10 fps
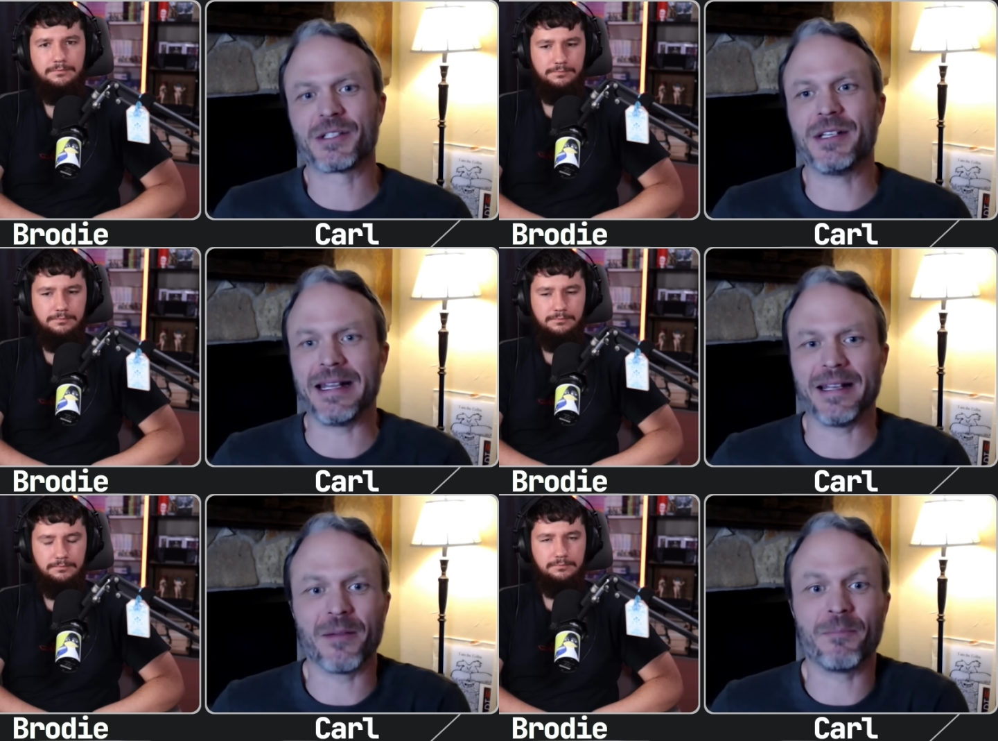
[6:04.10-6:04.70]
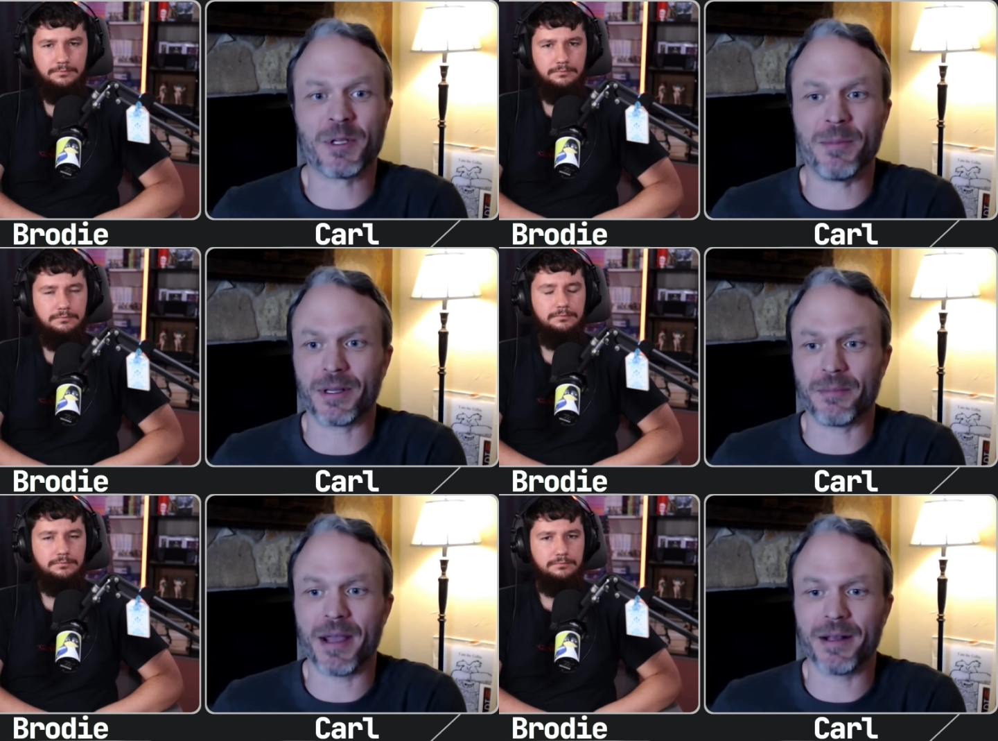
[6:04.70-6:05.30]
Speaker 1: need uh, to build a
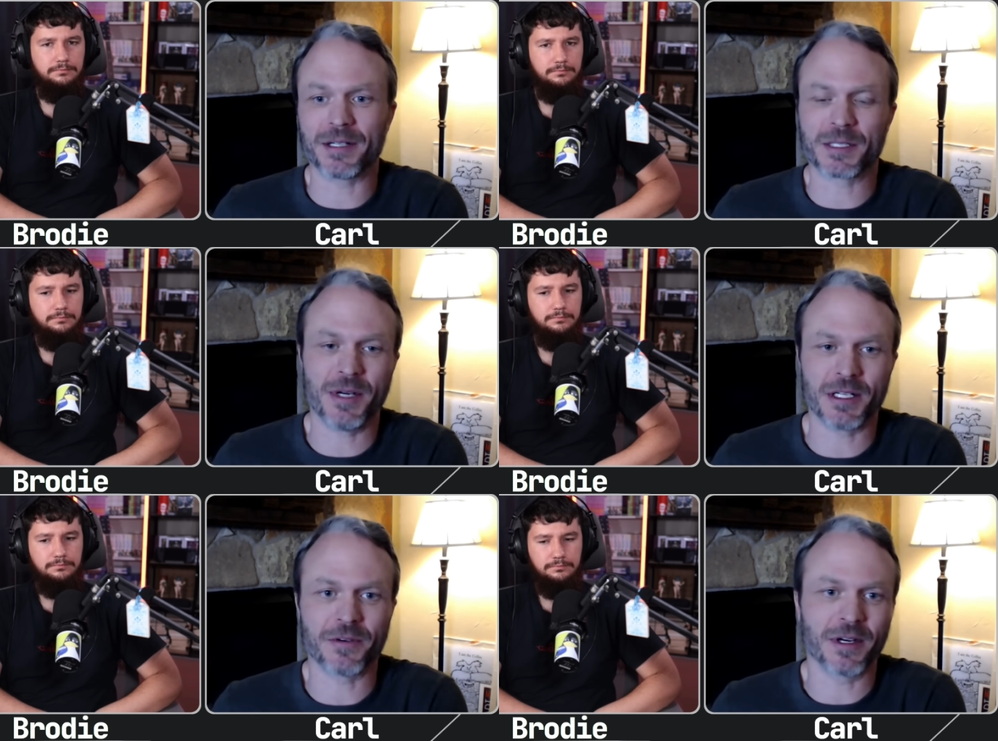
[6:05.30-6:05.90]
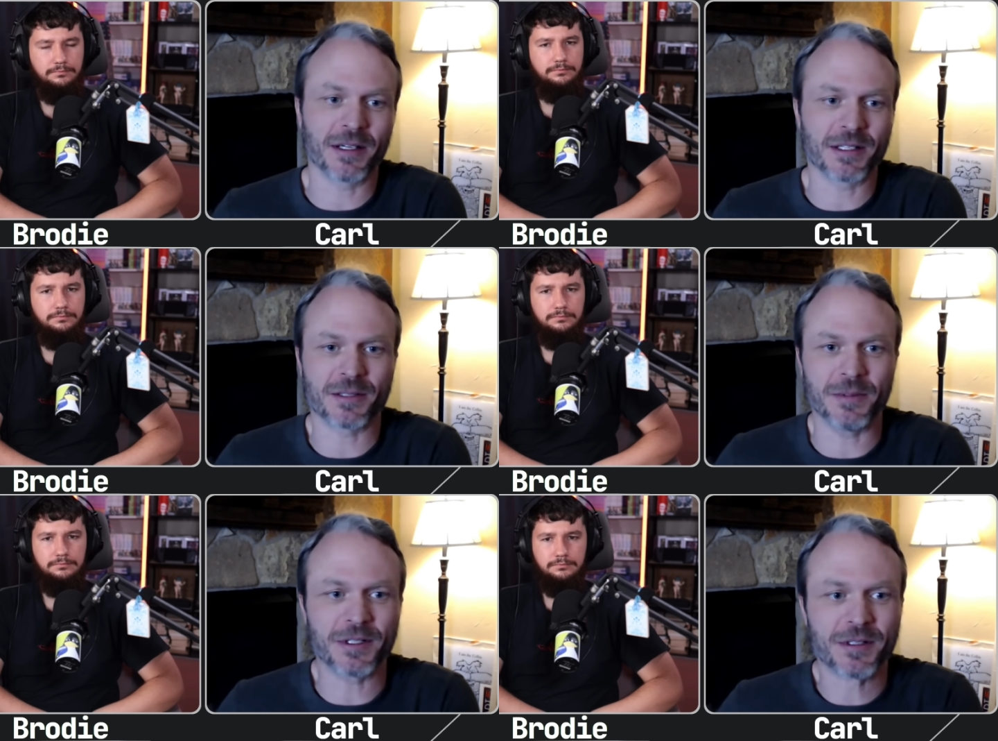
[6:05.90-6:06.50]
better experience for our
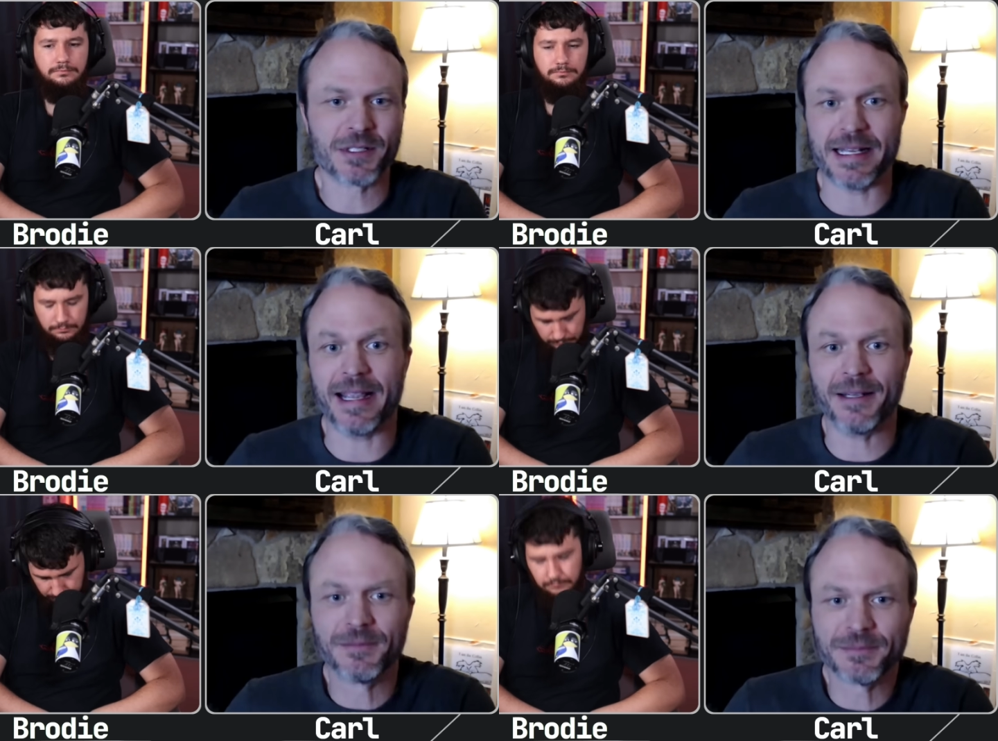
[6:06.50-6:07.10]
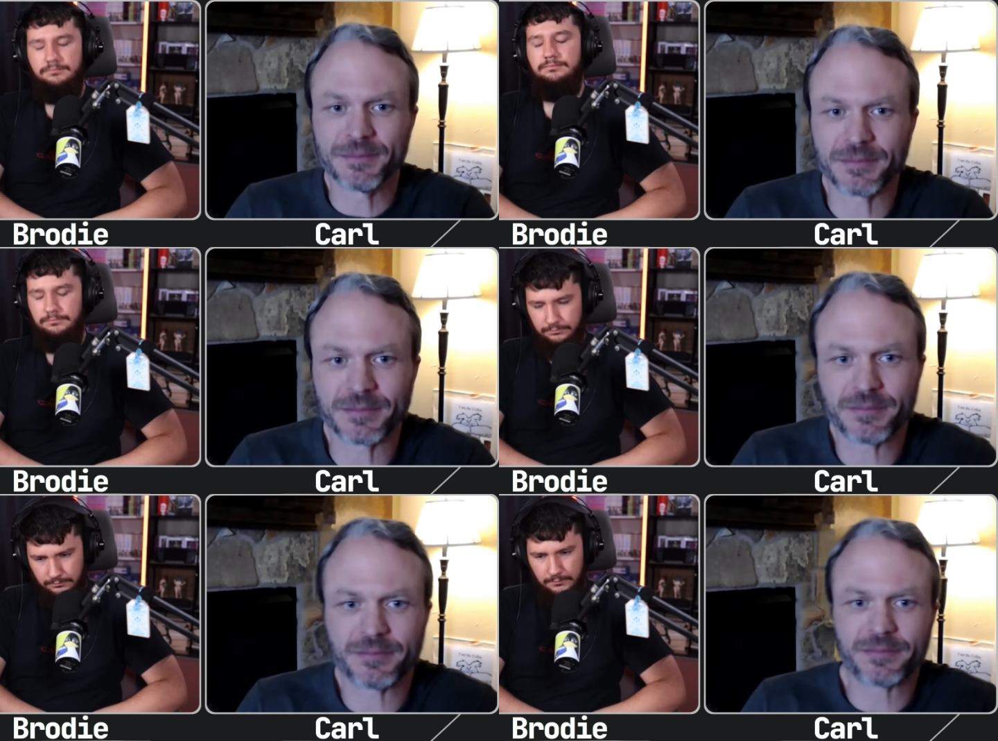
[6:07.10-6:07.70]
customers today.
Speaker 2: Mm-hmm.
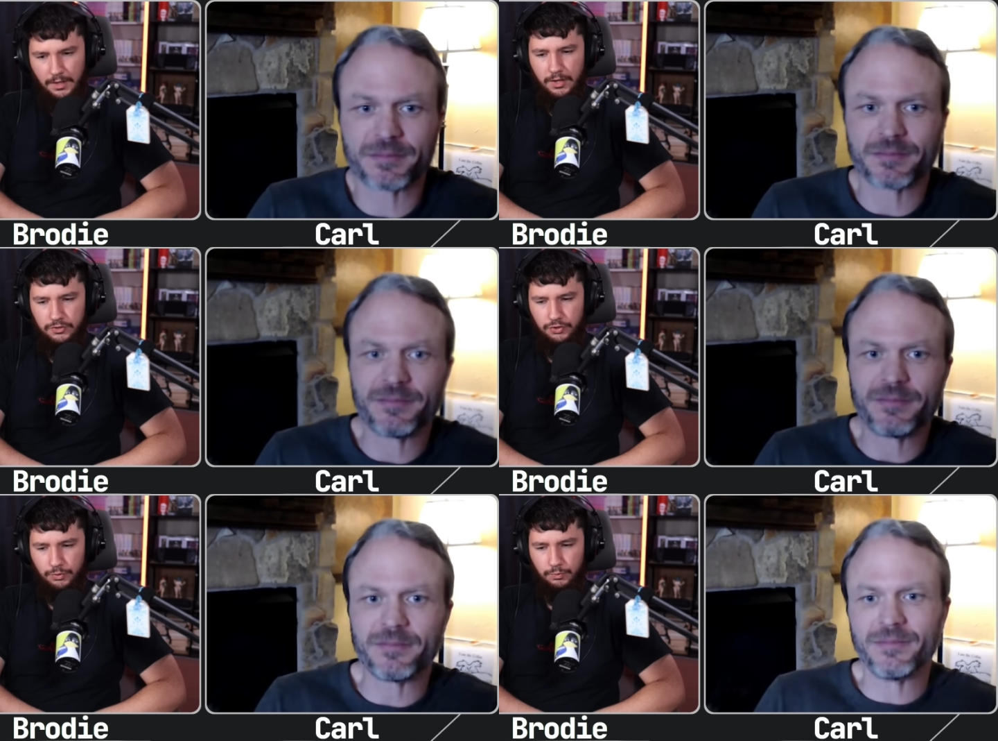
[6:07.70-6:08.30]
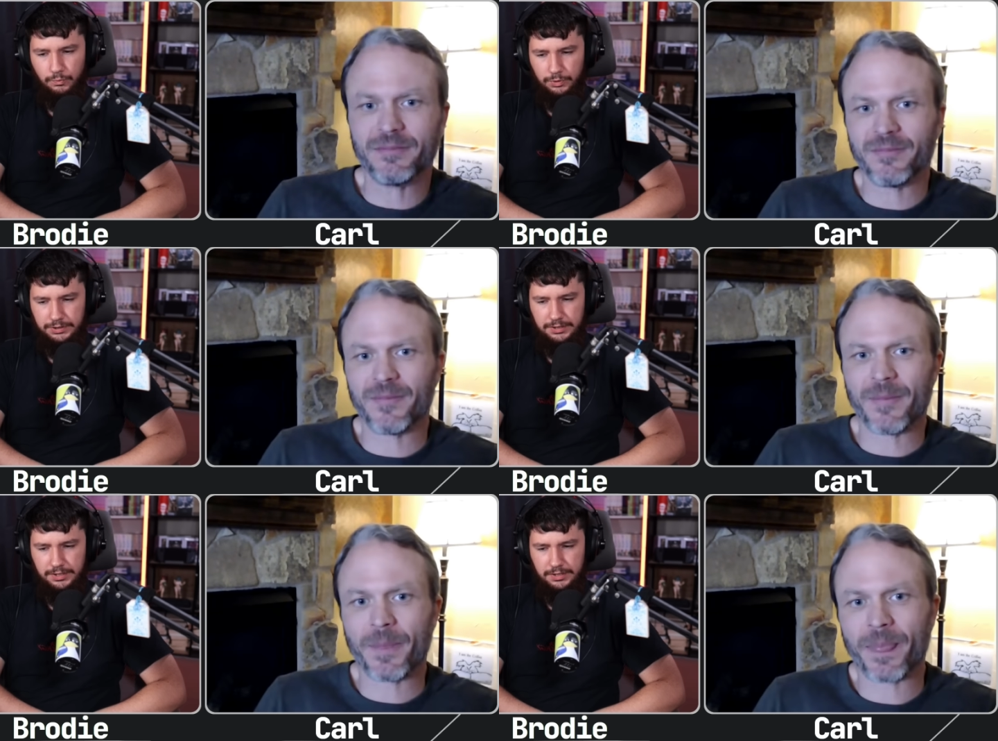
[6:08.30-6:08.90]
So, what
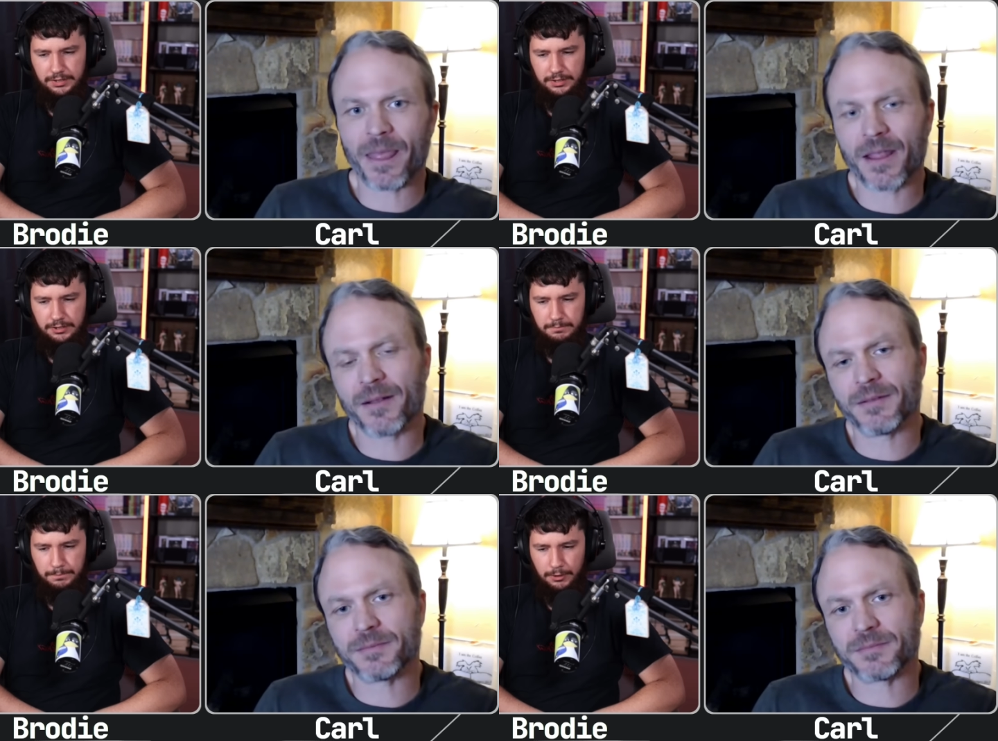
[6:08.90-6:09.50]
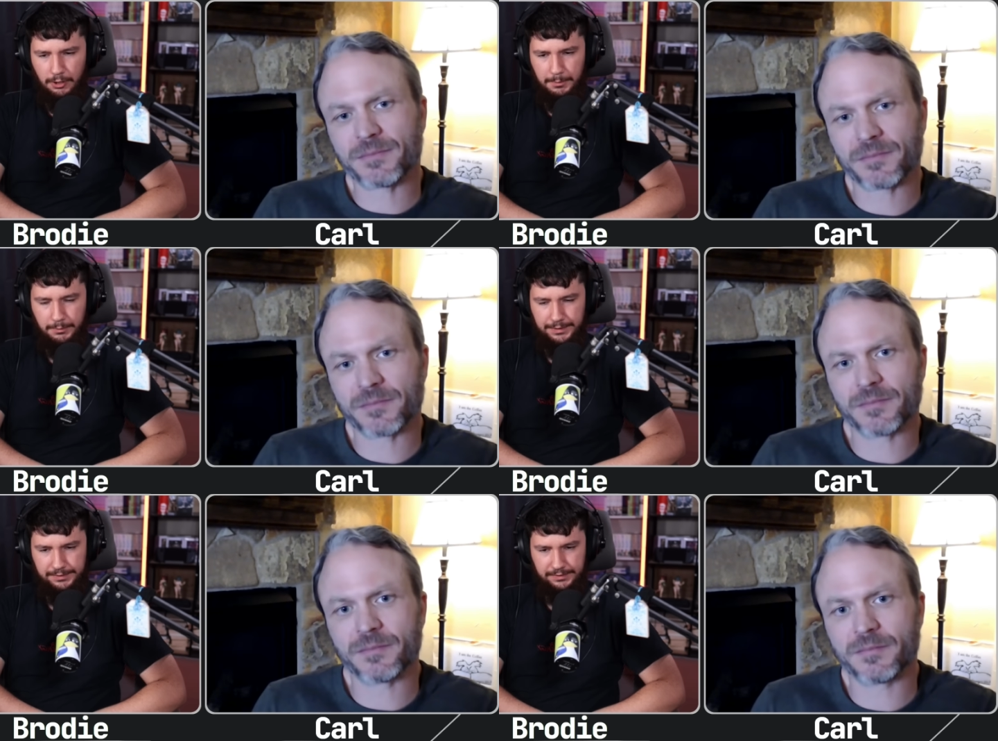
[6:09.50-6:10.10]
year did Pop OS
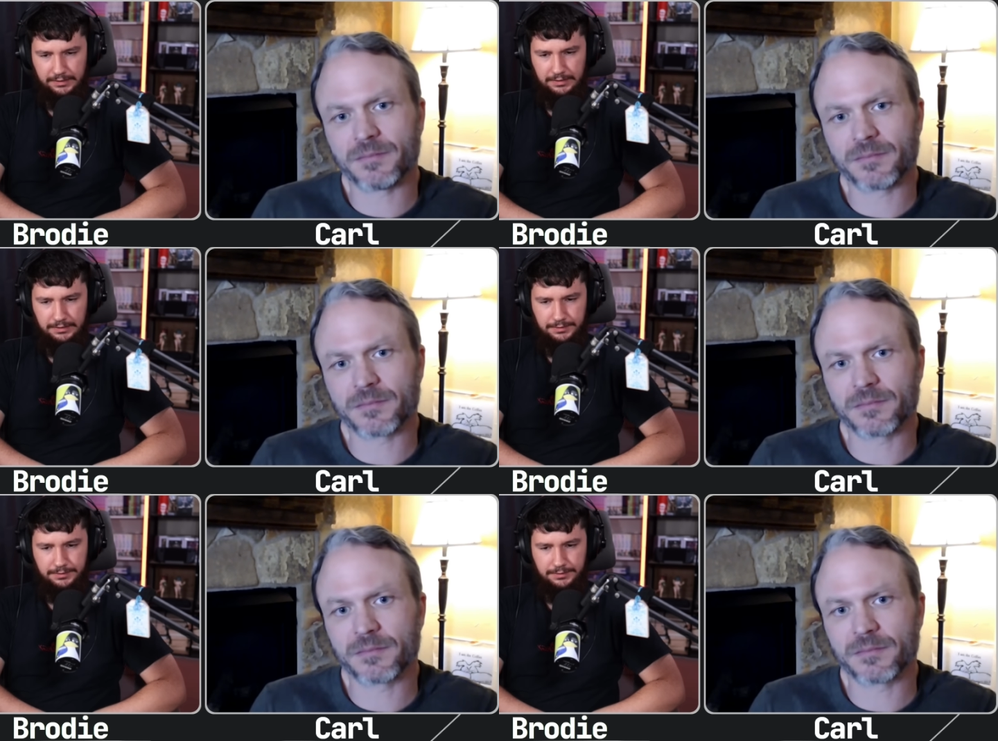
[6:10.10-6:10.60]
start?